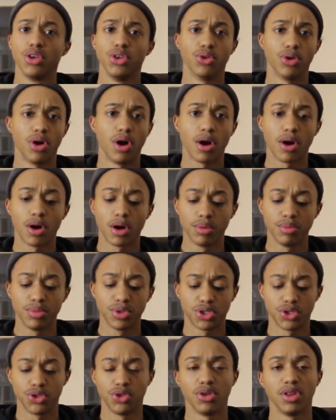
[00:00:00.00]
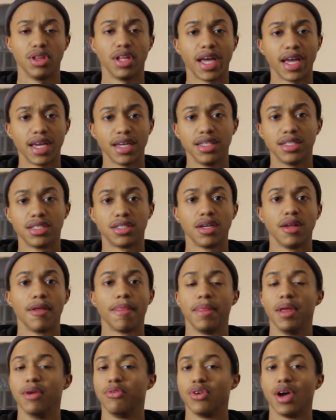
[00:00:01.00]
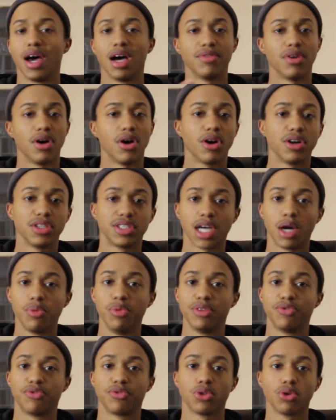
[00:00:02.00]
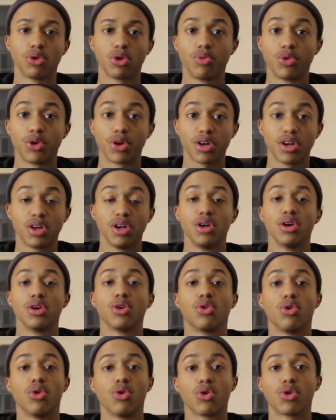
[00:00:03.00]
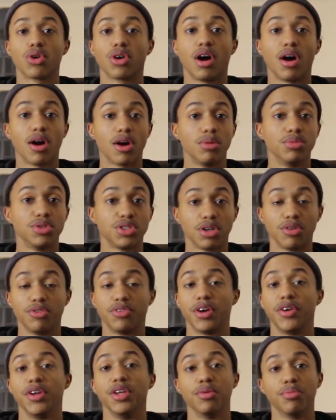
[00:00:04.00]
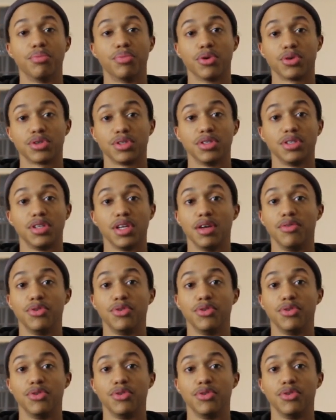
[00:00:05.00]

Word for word: your arms, your legs, if you have a hard time with floor work core arms are very important.